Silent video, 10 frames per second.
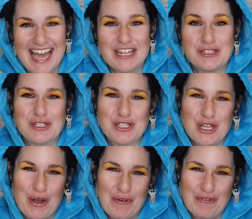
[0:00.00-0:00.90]
That is
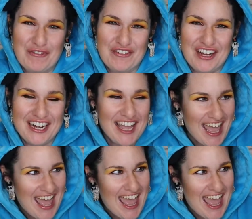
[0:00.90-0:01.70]
so funny.